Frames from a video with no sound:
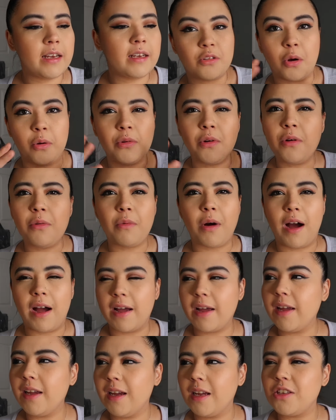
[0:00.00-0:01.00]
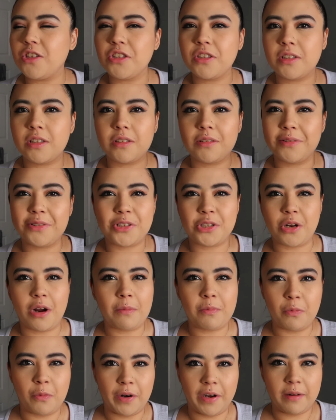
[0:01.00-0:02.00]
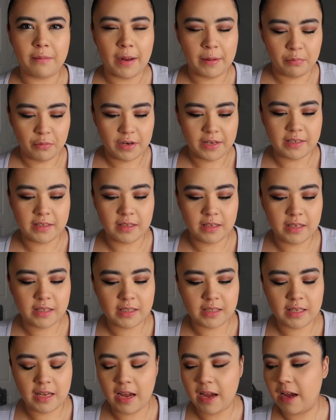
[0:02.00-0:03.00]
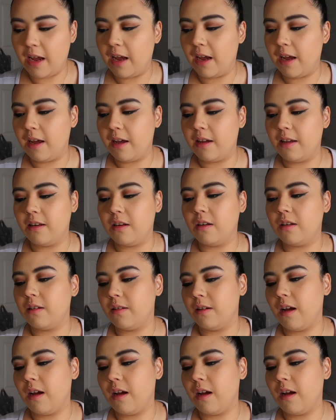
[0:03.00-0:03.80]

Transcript: Don't know why. I just stopped wearing my bracelets and